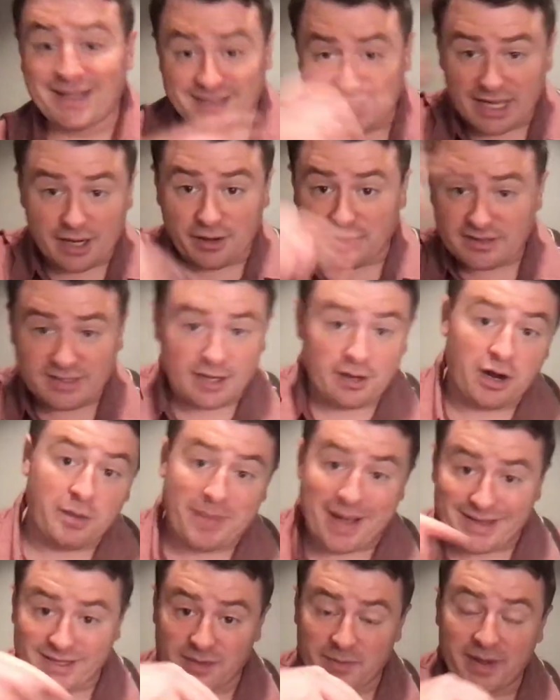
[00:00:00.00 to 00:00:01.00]
Etc. And
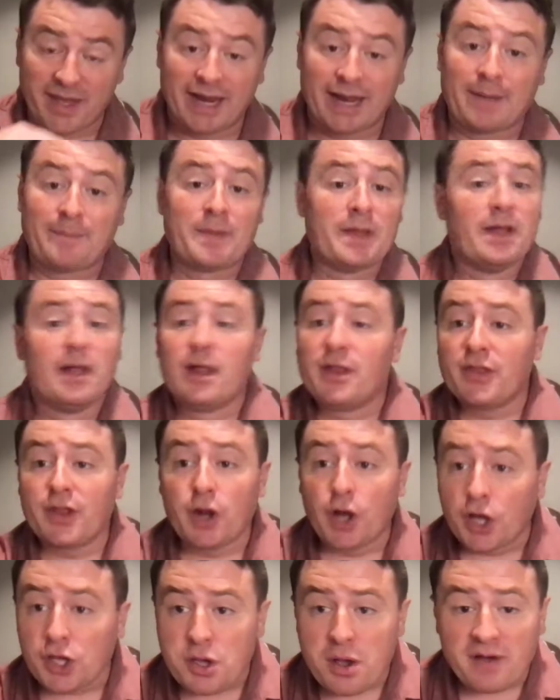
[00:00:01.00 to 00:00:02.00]
back to the beginning. Then
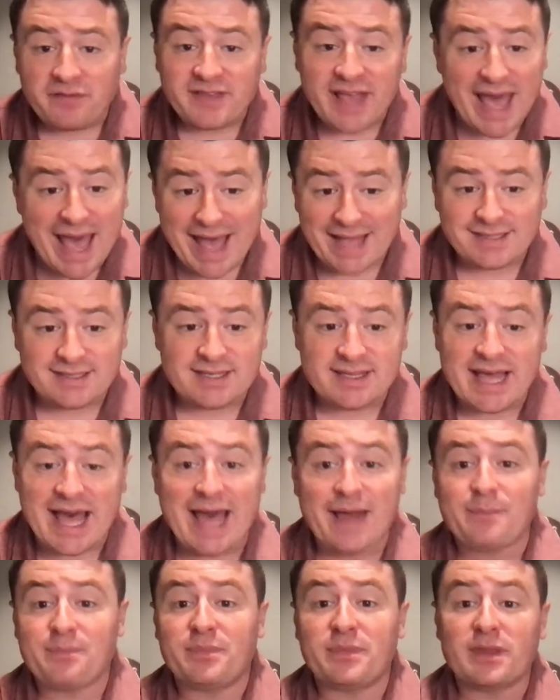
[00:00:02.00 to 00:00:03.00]
all you have to add to
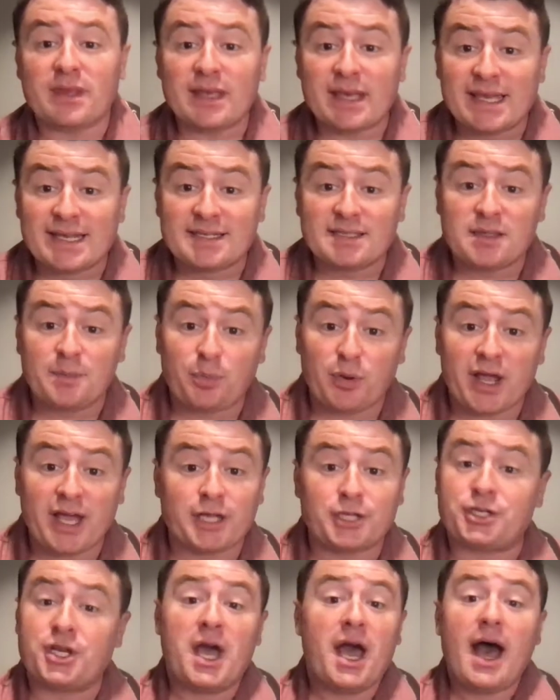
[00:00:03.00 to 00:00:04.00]
that is the
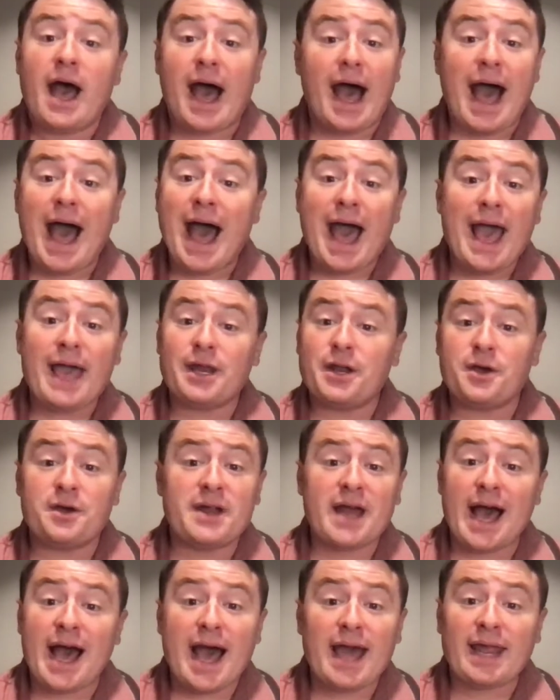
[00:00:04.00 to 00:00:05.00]
bridge. I do
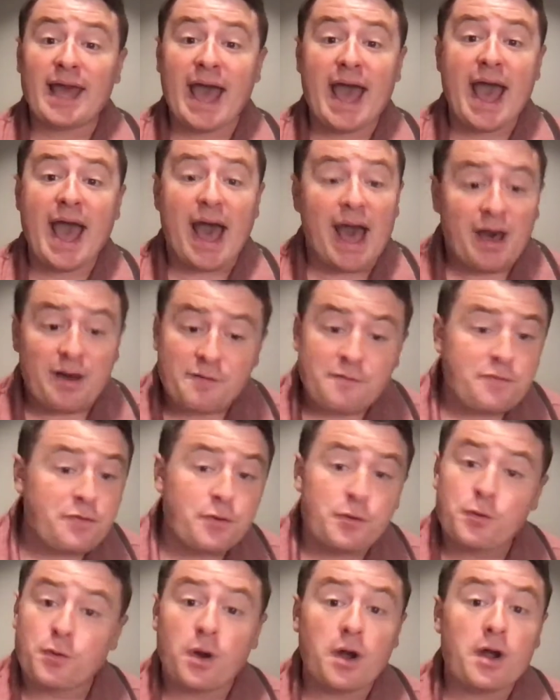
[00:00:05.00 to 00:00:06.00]
not have
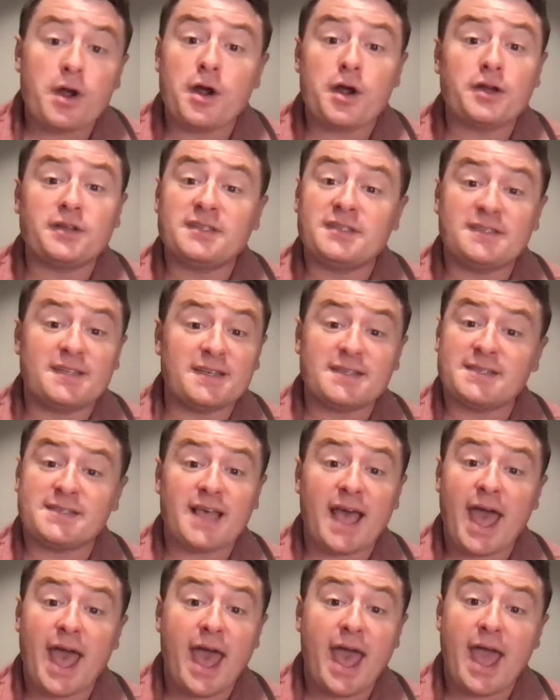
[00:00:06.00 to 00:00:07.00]
the words to
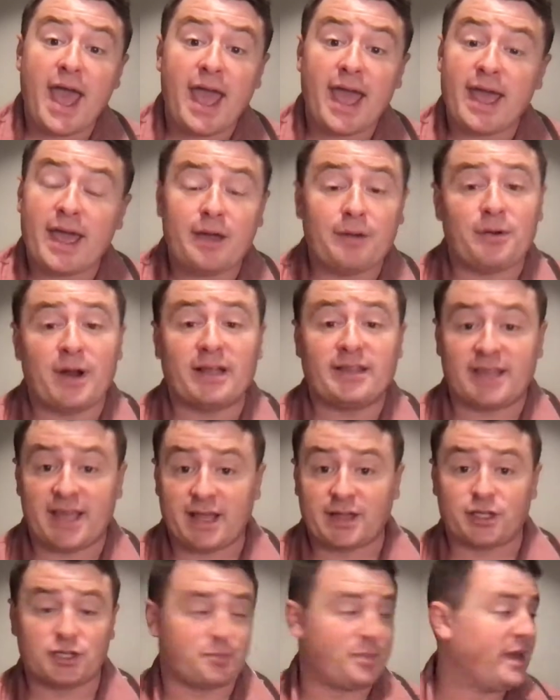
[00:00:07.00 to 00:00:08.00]
say. Right, the
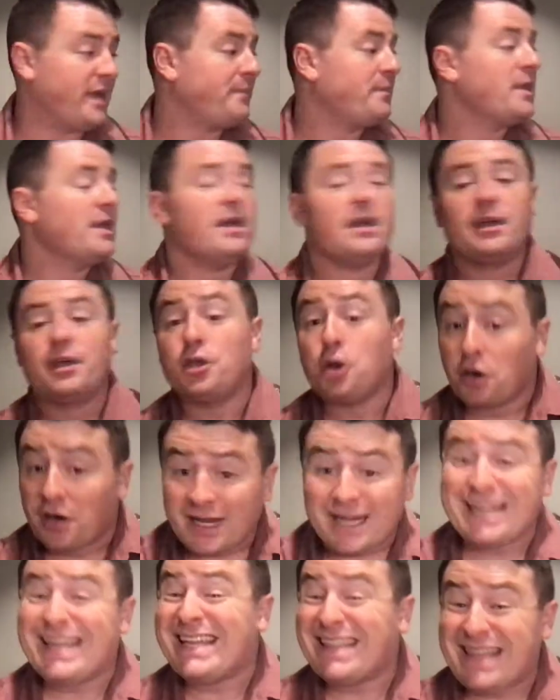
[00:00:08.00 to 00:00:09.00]
English bit. You don't
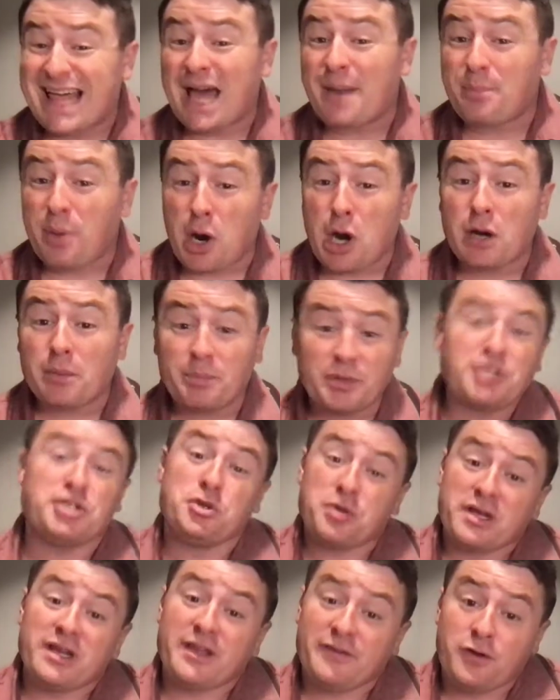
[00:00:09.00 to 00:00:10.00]
need that part, but you
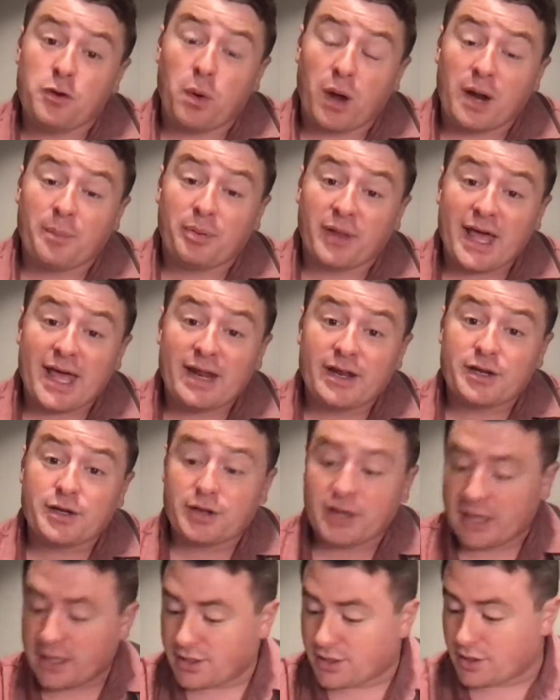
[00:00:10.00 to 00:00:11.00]
can, if you want to play it in
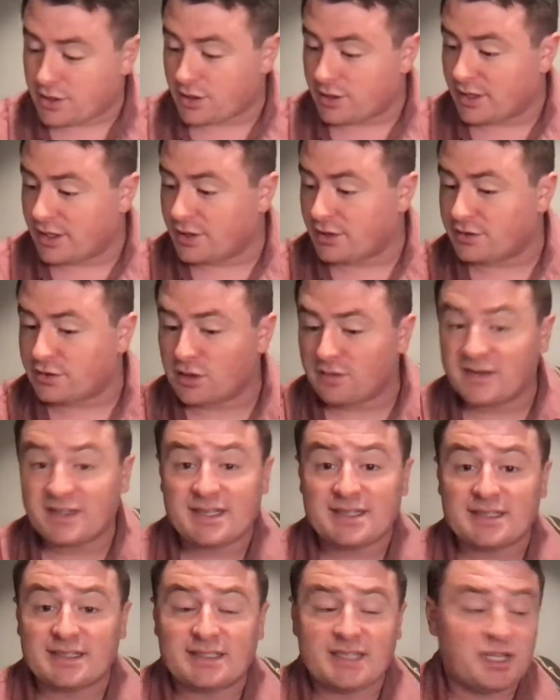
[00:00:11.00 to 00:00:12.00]
your
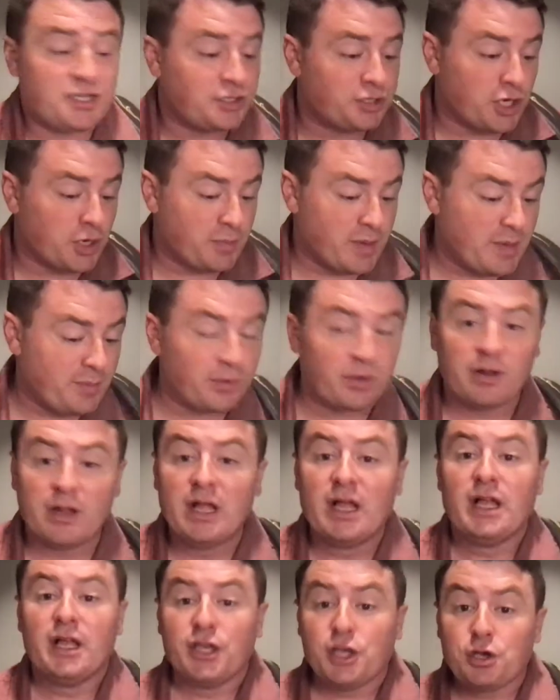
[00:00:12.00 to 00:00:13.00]
services and teach it to your people,
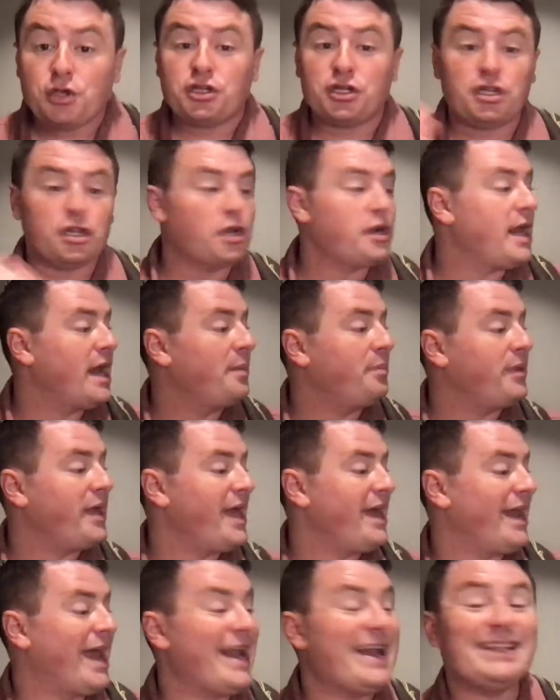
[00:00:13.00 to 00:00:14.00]
you should learn how to play
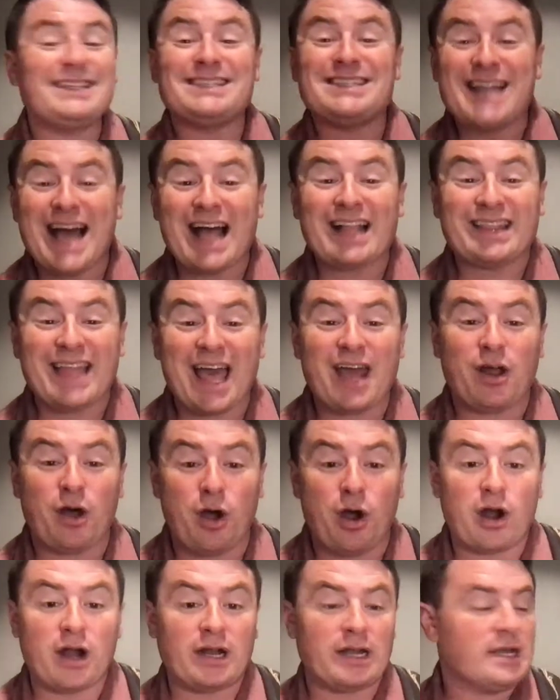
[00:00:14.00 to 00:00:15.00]
it. And it's not that
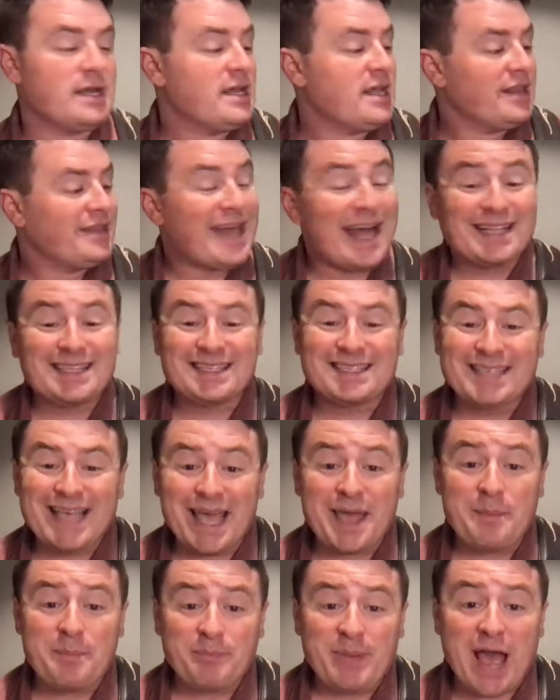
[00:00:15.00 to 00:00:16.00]
hard. That
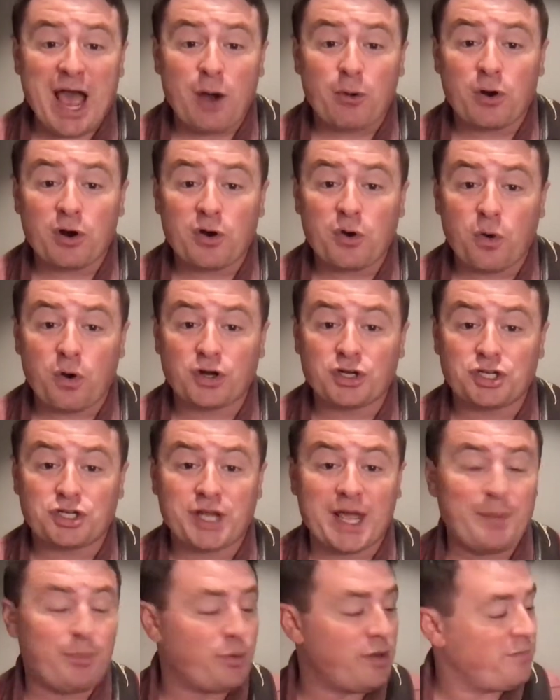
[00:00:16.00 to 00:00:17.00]
same power chord
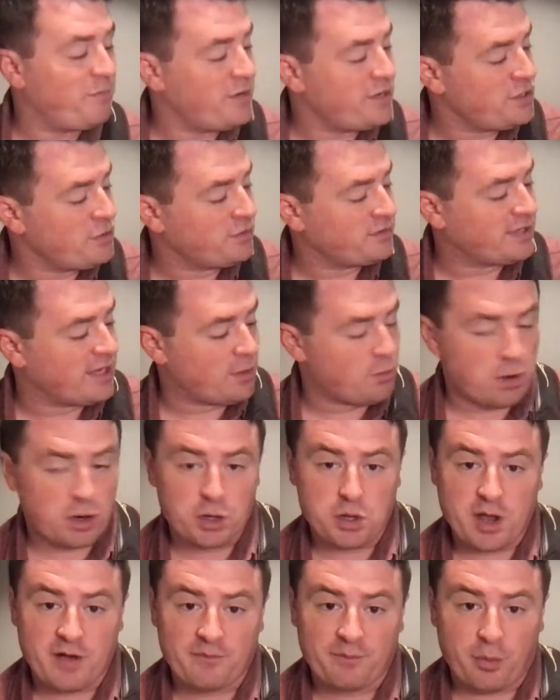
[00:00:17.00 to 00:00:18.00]
shape we've been using, where
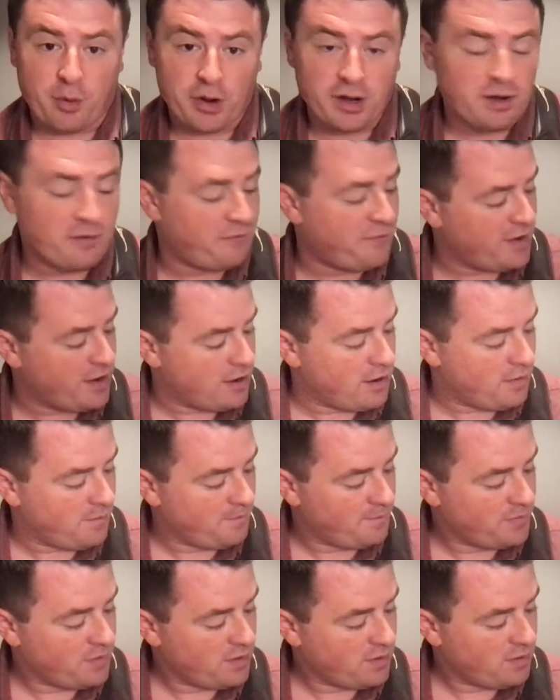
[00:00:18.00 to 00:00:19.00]
you have pointer finger,
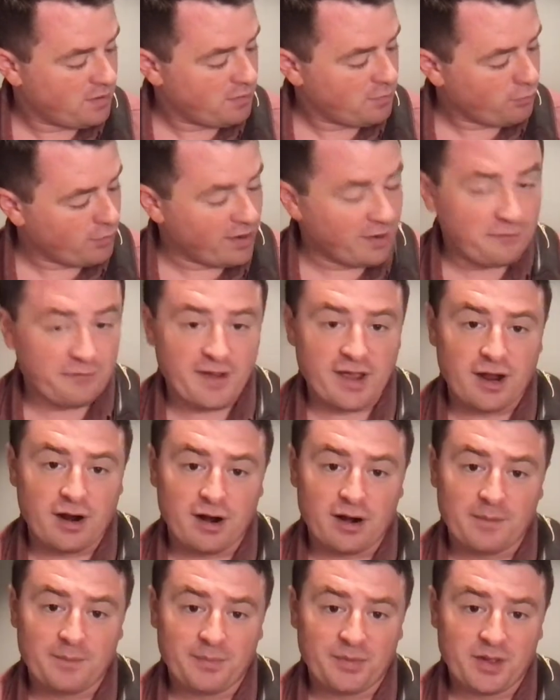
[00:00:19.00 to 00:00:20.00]
ring
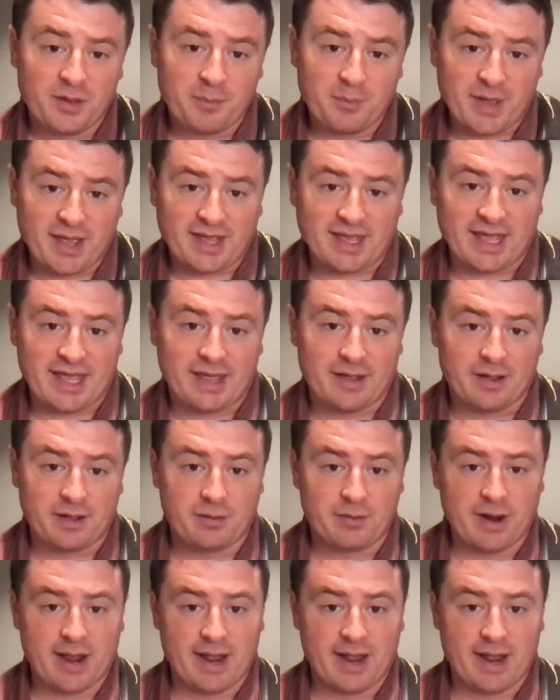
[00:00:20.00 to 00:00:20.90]
finger, pinky, right?